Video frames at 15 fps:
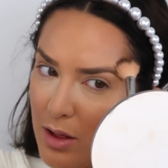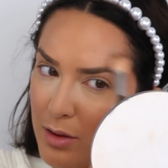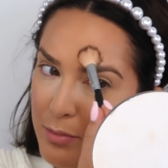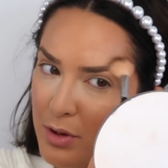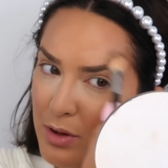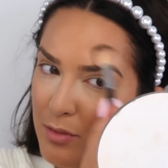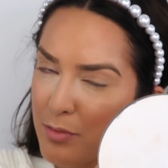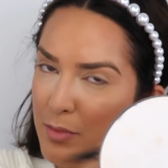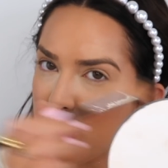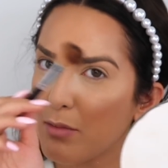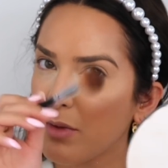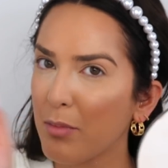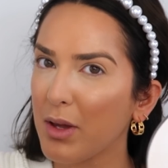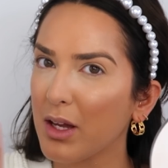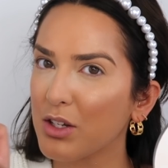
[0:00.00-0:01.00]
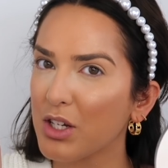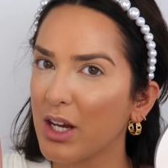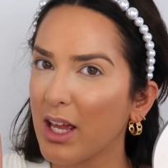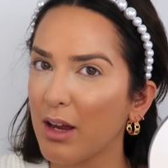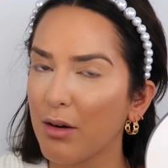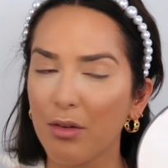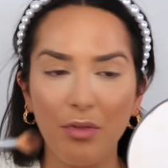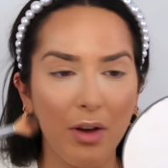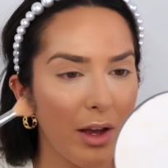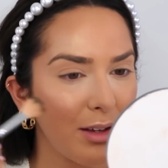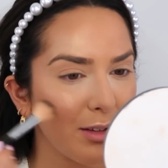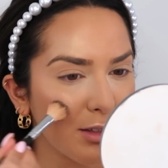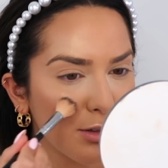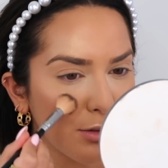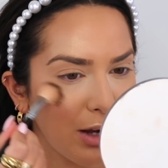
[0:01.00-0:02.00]
I'll put a picture here if
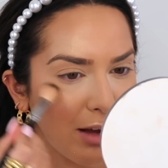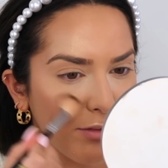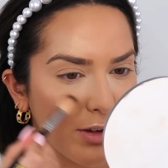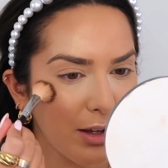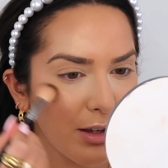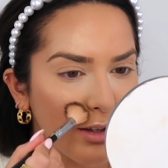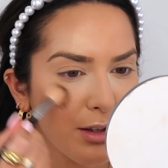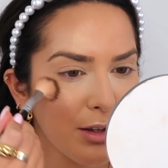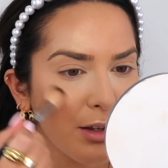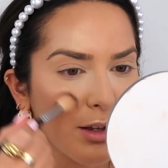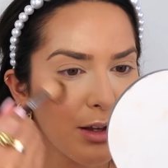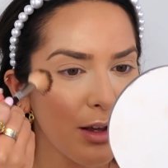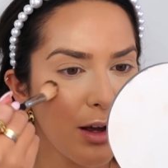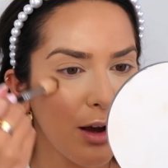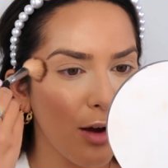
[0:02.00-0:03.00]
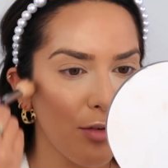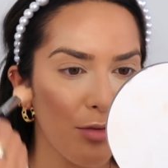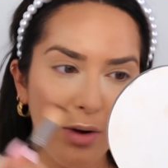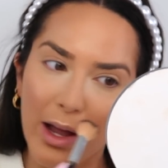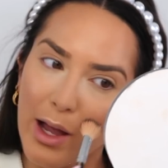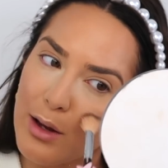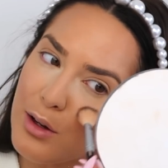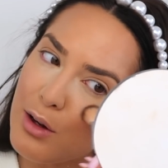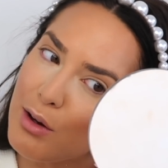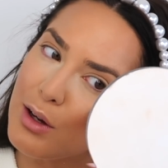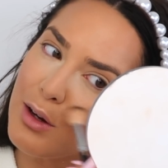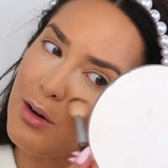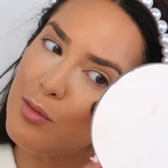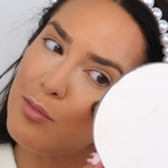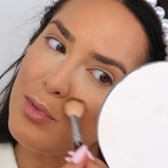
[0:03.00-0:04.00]
I still have it of what I had
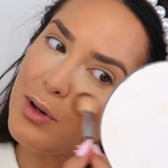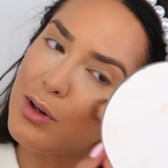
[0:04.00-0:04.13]
going on.